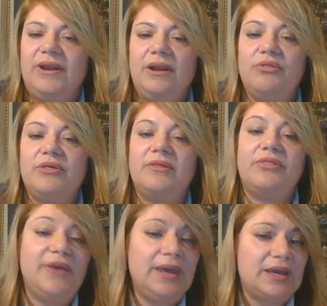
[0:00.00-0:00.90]
Finally,
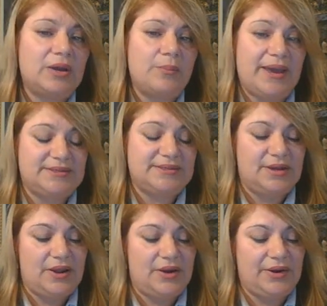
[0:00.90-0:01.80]
the thinking-based
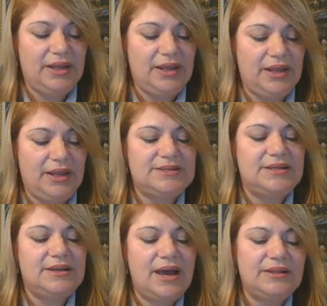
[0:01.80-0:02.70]
learning
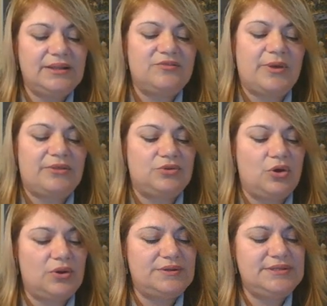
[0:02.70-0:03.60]
is an active
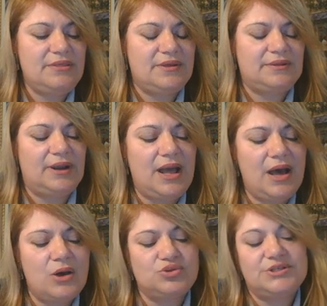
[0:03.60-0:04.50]
methodology that
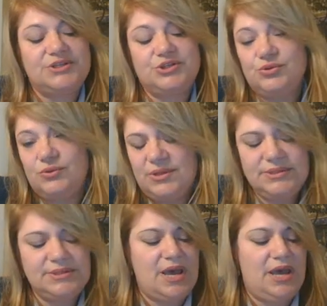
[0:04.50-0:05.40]
allows
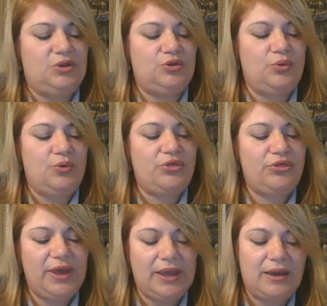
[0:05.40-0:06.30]
students to
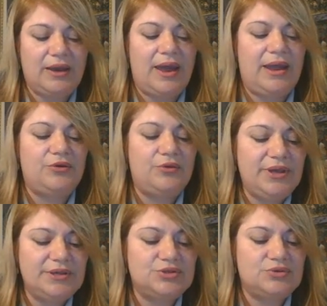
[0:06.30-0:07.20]
think and
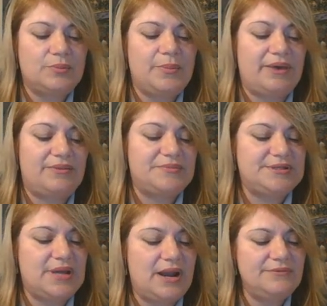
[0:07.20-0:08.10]
reason by
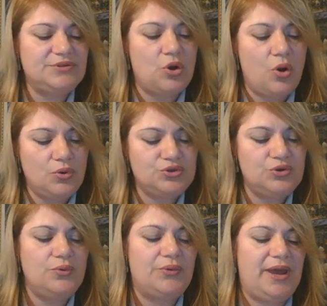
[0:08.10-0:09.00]
themselves,
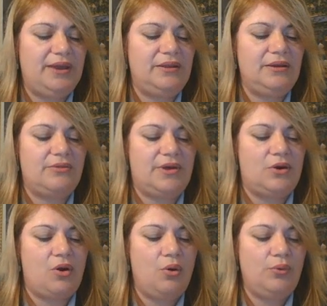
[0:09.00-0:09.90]
also creating
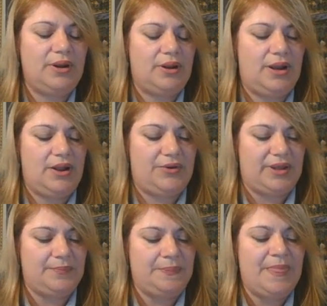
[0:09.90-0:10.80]
their own
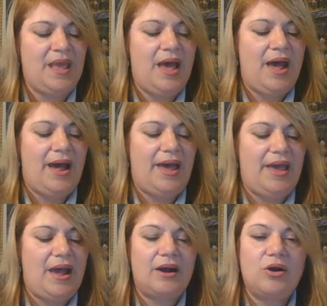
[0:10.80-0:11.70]
learning.
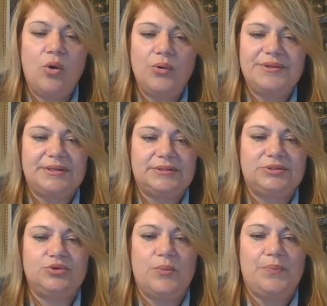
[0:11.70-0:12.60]
According
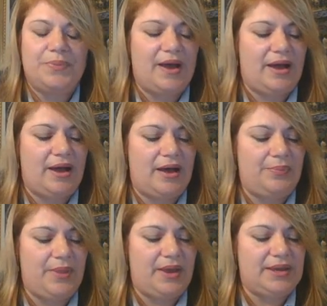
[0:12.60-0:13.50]
to
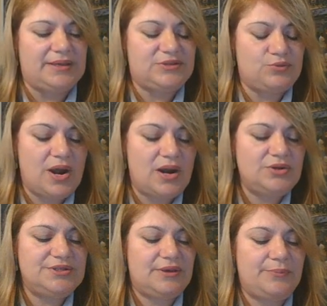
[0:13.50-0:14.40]

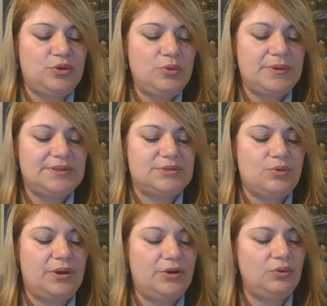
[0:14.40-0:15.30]
Schwartz, pupils
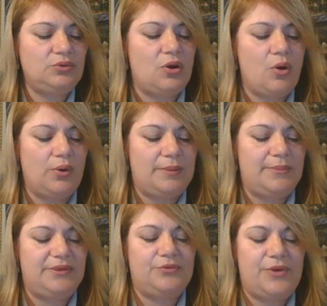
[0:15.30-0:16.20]
will not
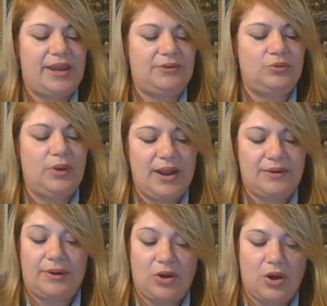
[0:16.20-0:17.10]
only be trained to
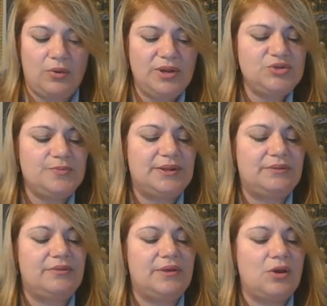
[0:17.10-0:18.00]
learn knowledge,
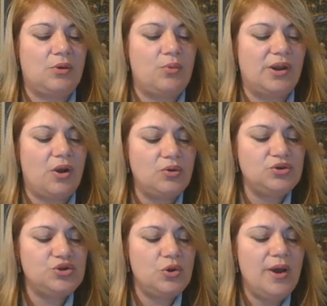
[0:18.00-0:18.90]
but they will
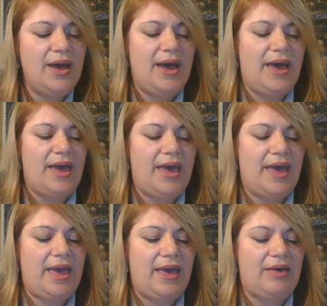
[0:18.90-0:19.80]
also
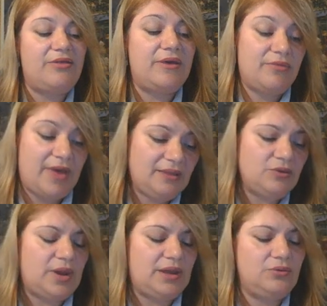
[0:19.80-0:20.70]
the
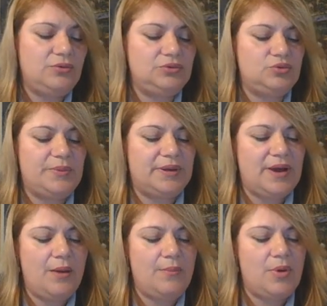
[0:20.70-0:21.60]
educator to
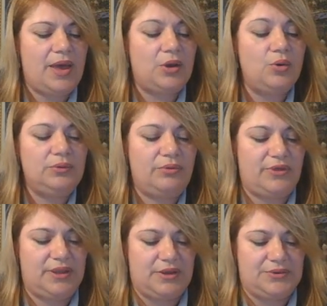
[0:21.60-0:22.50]
become good
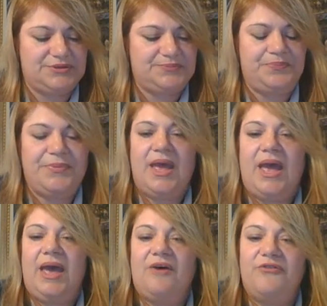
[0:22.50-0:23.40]
thinkers.
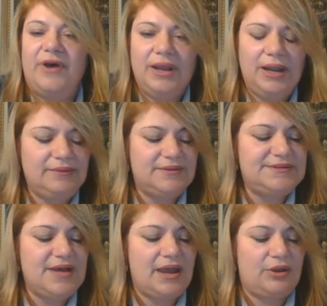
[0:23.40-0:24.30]
Finally,
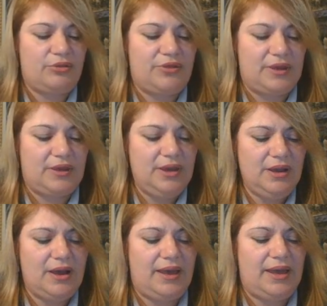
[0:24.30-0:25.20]
design
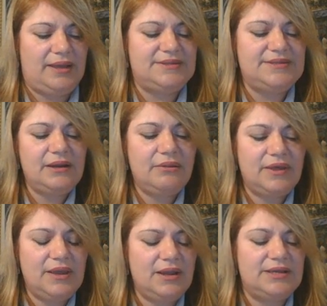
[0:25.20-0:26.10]
thinking. Design
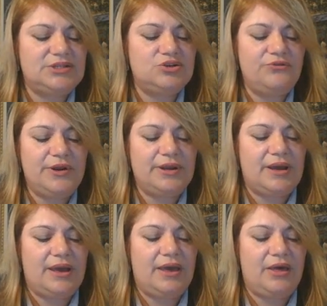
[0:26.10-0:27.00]
thinking is
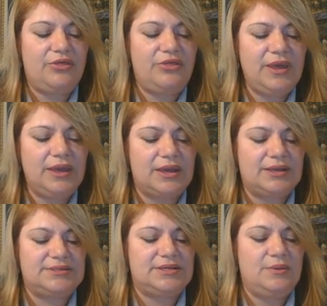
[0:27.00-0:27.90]
offering a
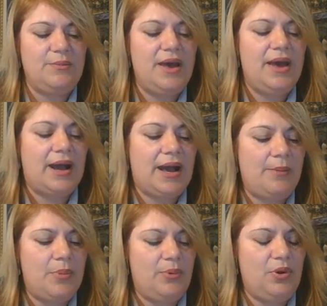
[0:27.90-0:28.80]
thinking scheme
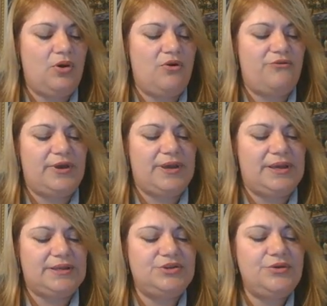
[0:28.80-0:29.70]
capable of
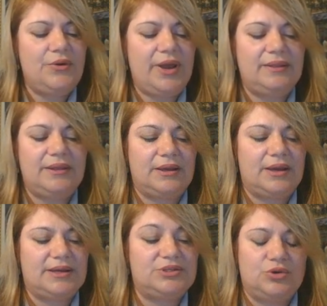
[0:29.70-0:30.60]

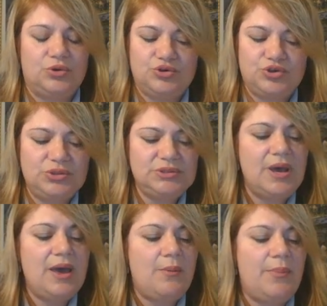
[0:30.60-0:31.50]
generating
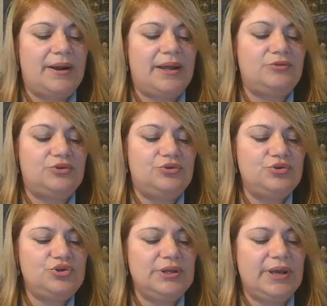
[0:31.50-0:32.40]
solutions by
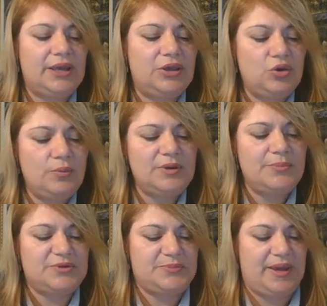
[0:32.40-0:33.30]
introducing a
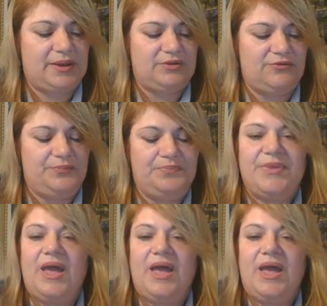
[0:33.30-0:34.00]
human perspective.